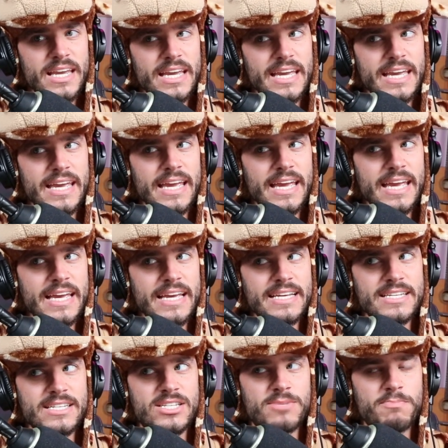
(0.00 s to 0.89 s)
Right.
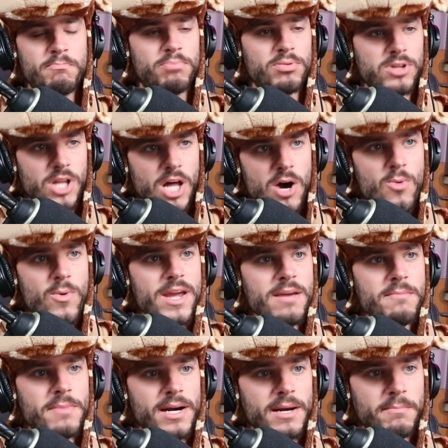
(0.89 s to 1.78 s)
Is
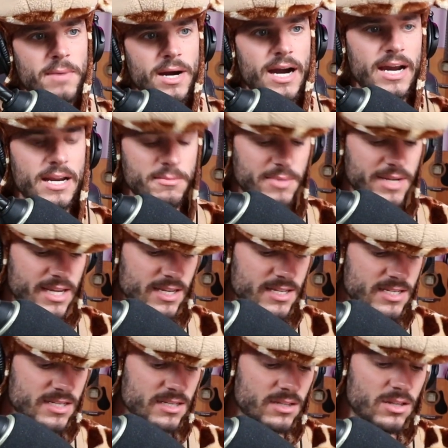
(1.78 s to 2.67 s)
blowing my mind
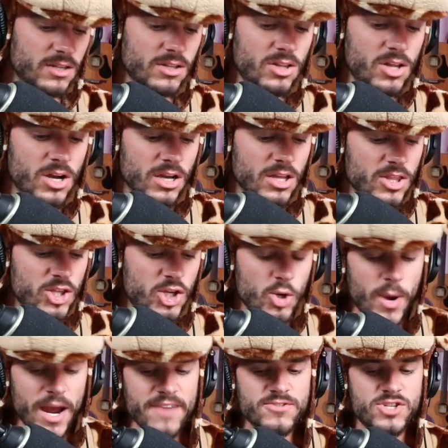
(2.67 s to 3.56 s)
because look,
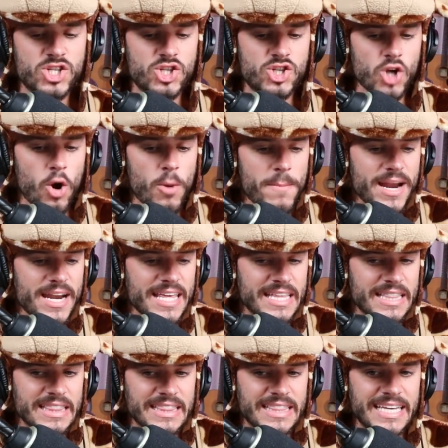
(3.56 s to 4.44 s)
you have so many
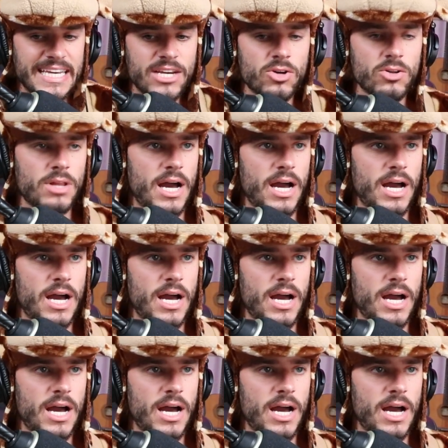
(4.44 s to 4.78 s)
legal